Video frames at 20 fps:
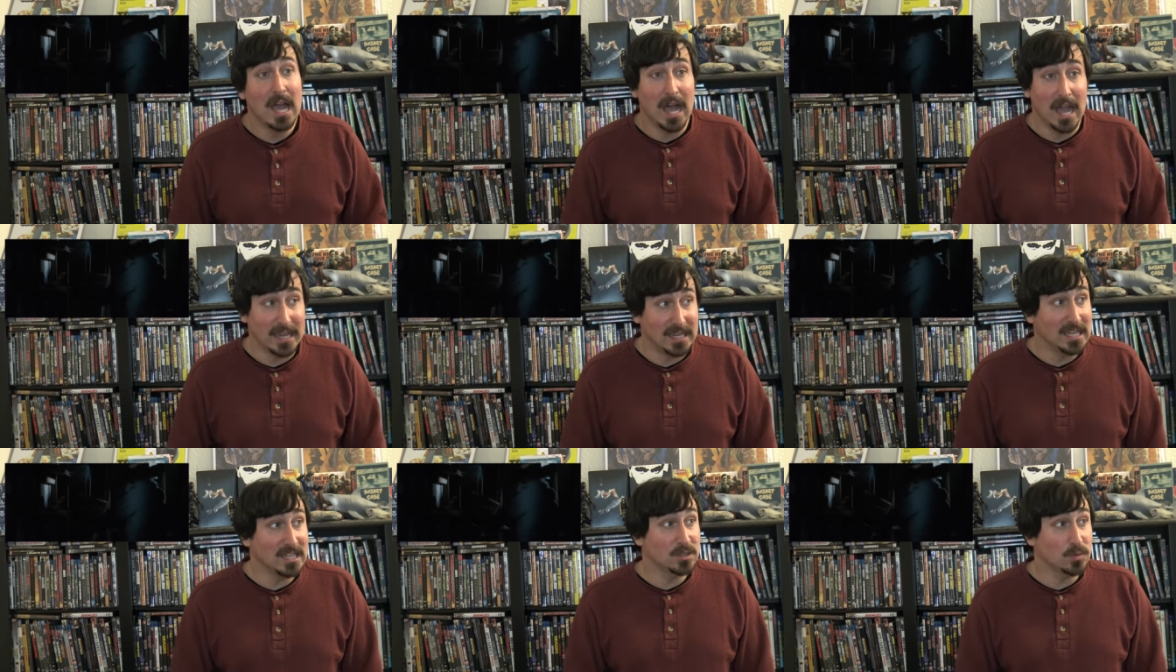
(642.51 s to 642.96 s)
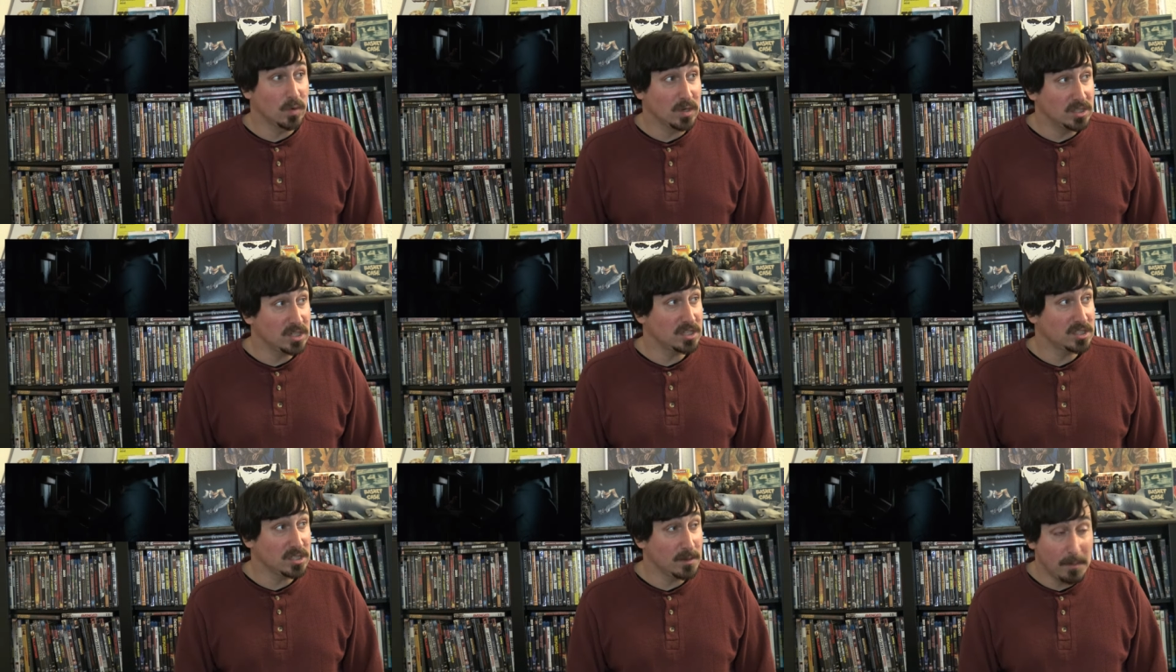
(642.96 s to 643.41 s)
I guess we're
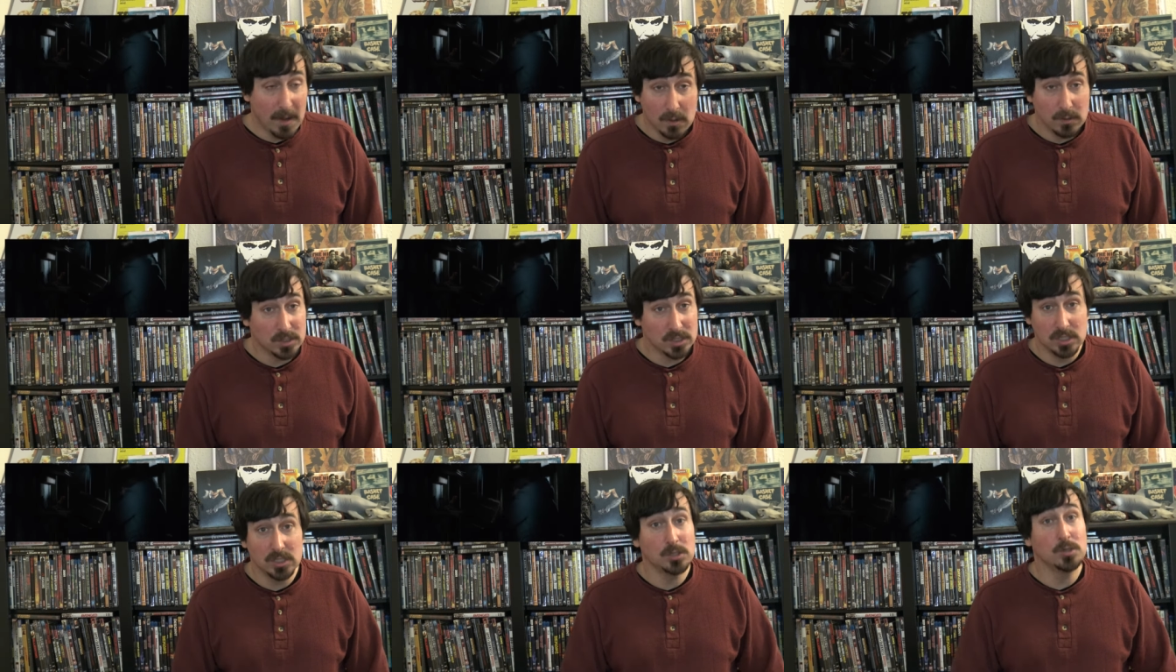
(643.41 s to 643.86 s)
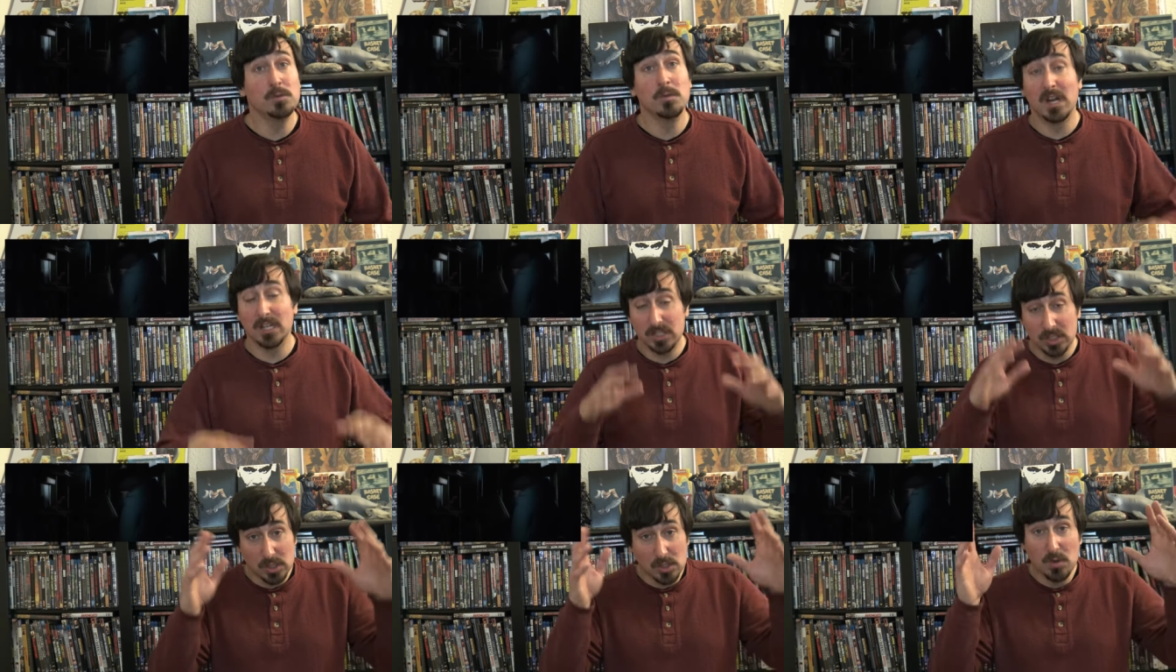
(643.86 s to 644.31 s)
just supposed to
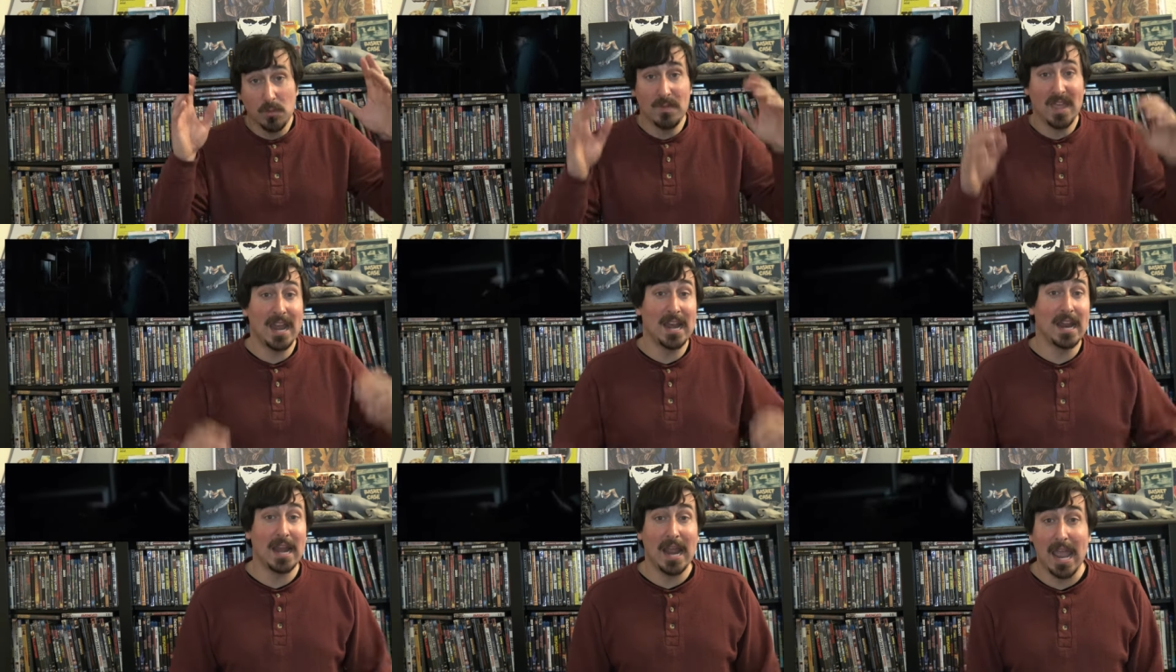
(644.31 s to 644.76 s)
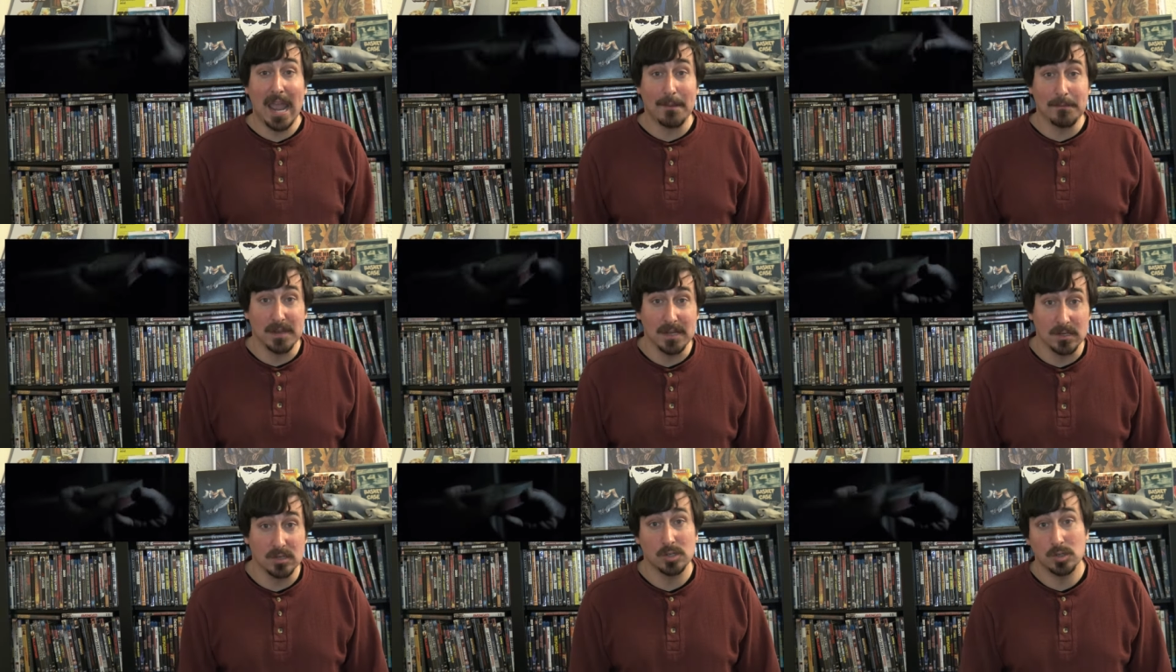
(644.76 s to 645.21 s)
assume that it
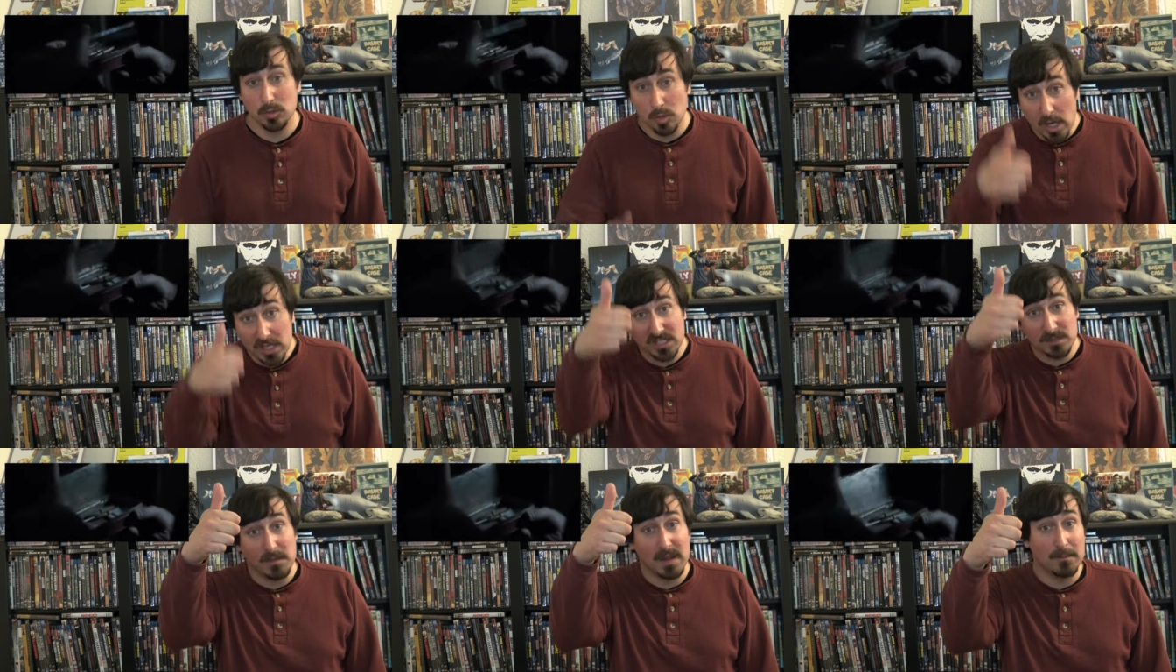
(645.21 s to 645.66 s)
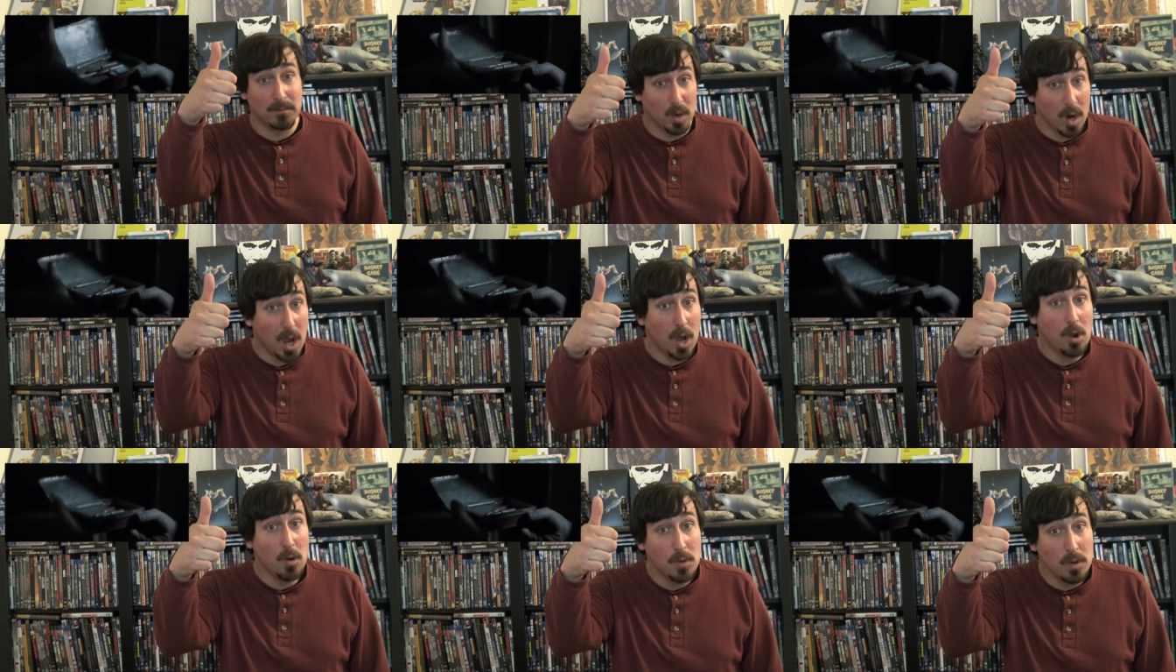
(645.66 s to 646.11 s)
happened. Trust me,
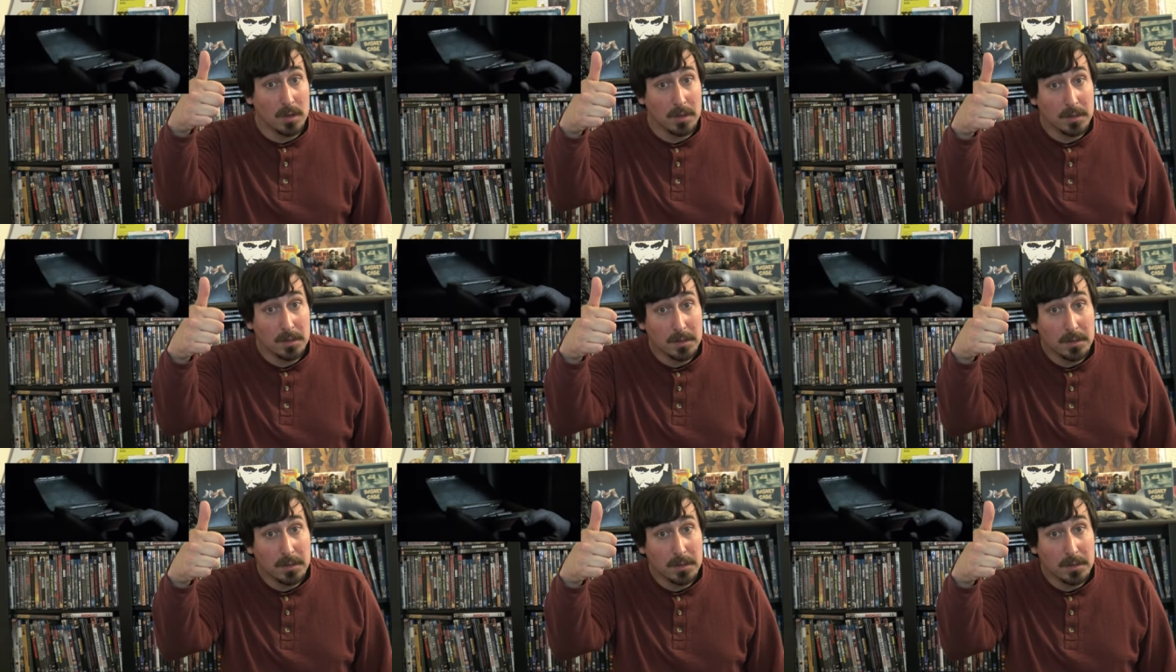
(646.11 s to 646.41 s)
bro.